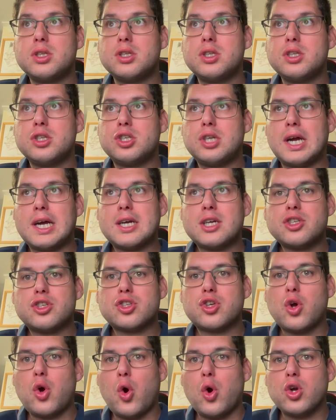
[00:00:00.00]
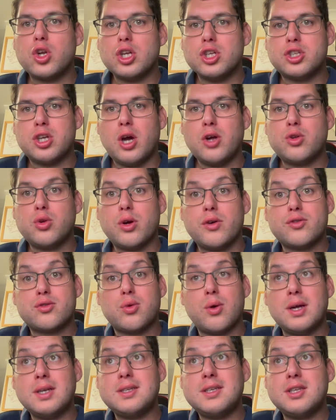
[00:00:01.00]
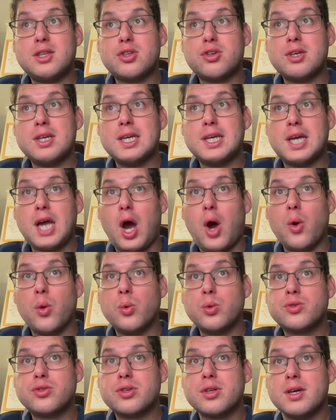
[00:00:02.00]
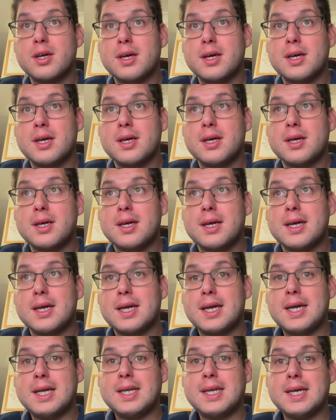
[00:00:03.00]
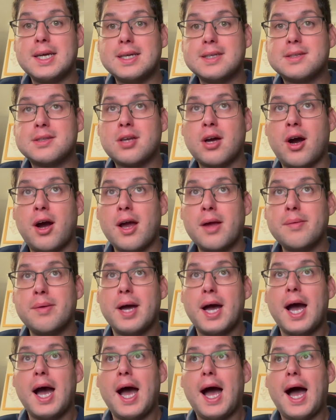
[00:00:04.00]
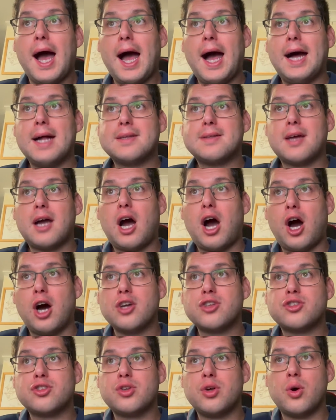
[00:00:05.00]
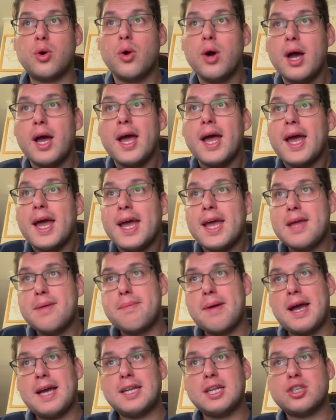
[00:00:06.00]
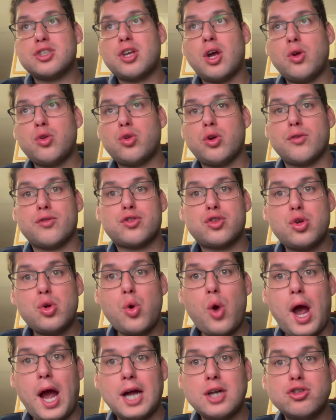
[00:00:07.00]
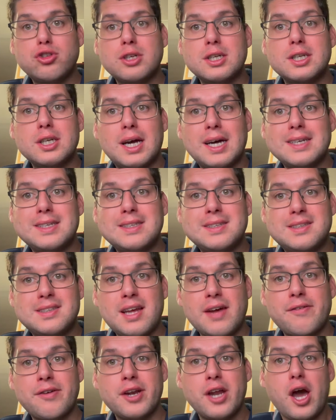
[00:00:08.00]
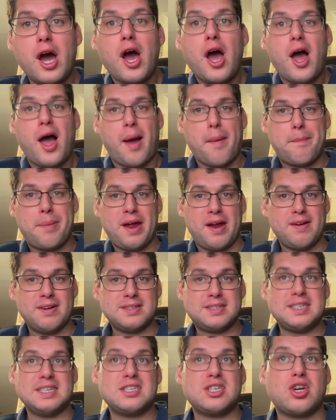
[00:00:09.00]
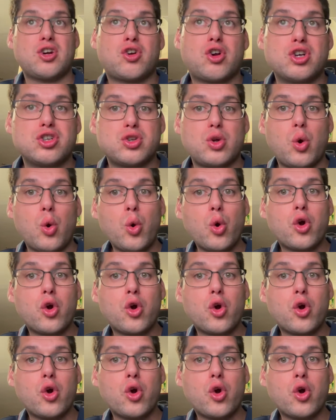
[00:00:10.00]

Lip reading: Xhaka scored a total of 23 goals in his time at Arsenal. He made a total of 297 appearances across all